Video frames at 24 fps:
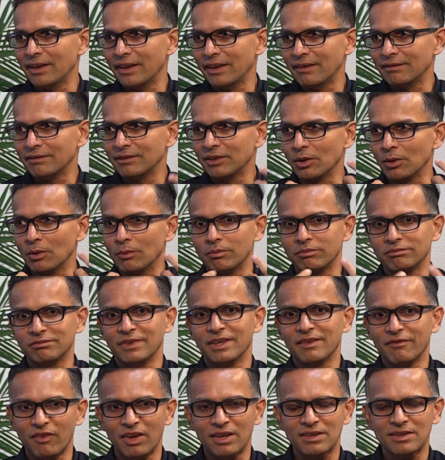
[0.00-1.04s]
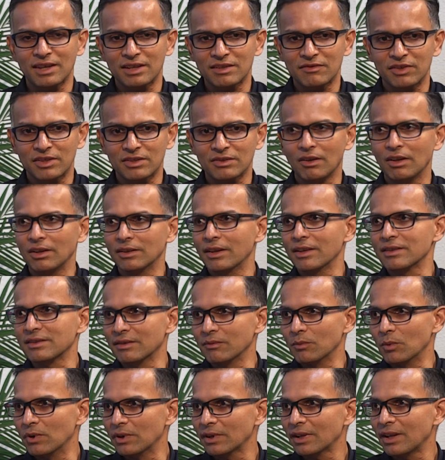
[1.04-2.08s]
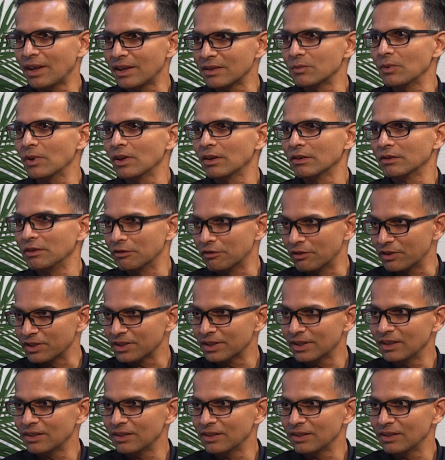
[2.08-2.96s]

you know, one size fits all doesn't work as well on nutrition,